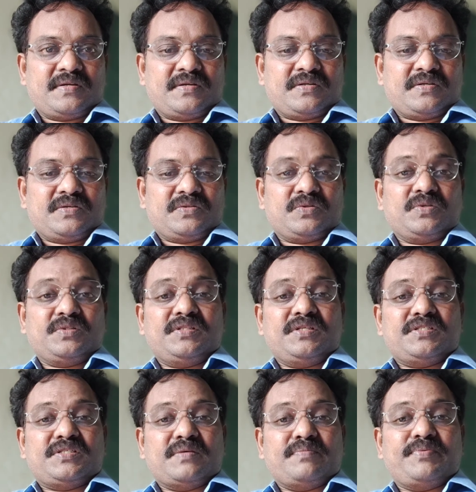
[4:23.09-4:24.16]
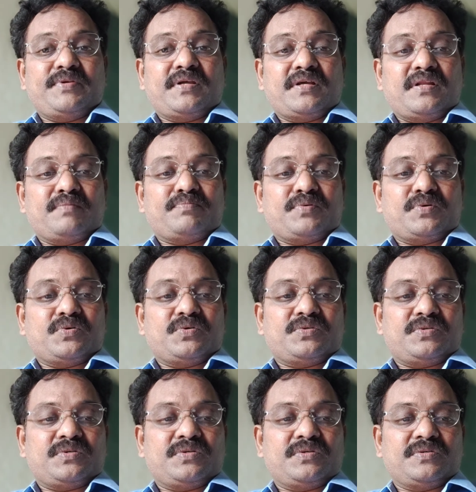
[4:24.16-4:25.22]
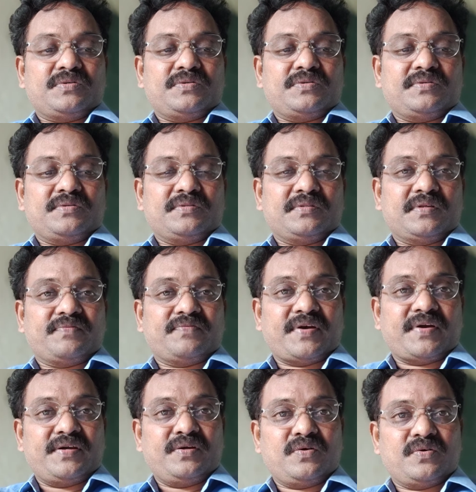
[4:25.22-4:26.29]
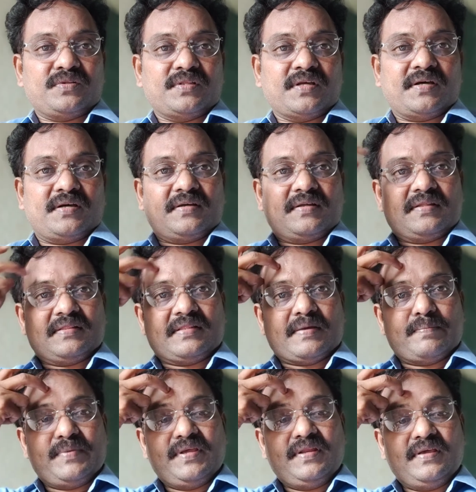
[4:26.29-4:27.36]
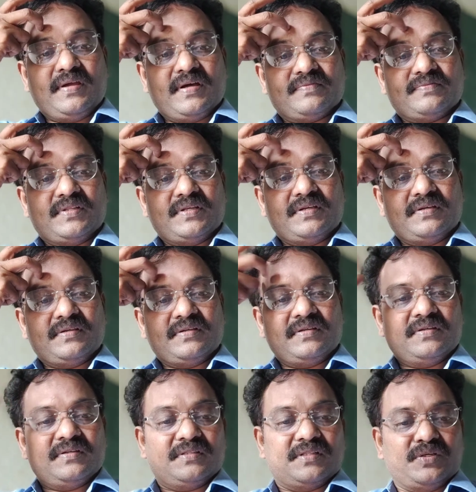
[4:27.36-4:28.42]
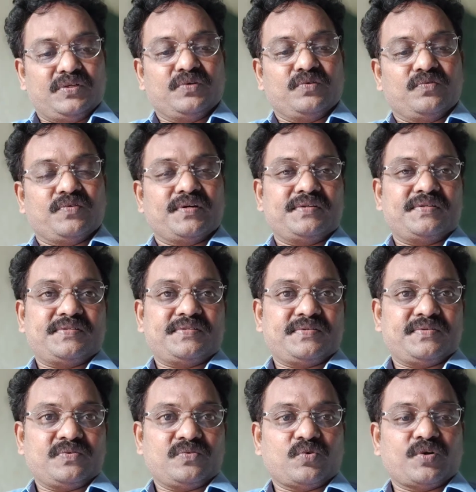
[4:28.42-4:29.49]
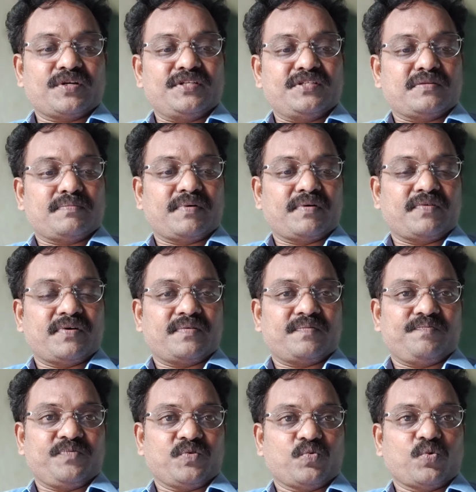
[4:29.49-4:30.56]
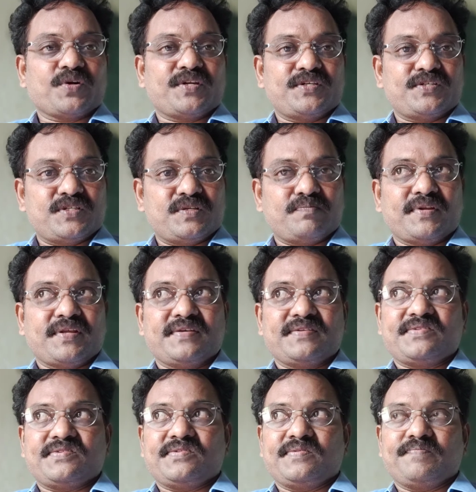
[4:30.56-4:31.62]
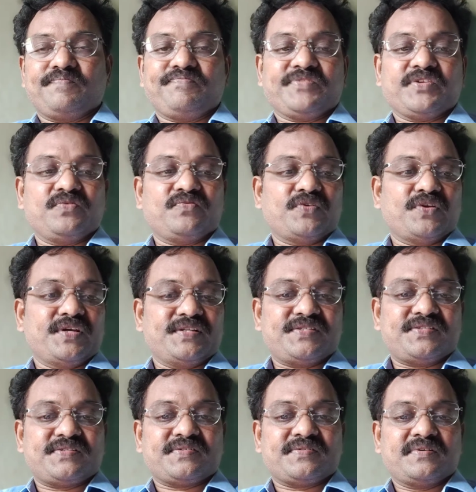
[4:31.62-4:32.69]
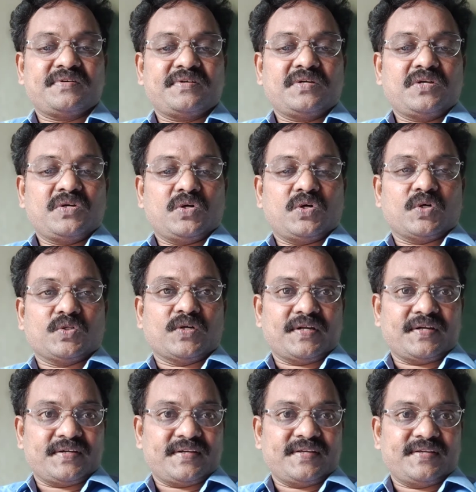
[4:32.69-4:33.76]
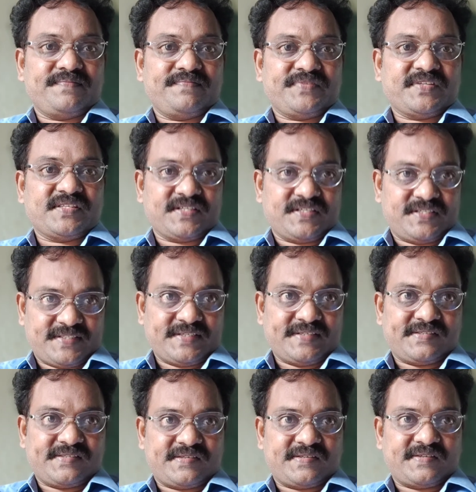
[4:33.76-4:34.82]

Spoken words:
So in this empirical approach, they find out the meaning of the new words. What is the power? What is influence, authority, such things.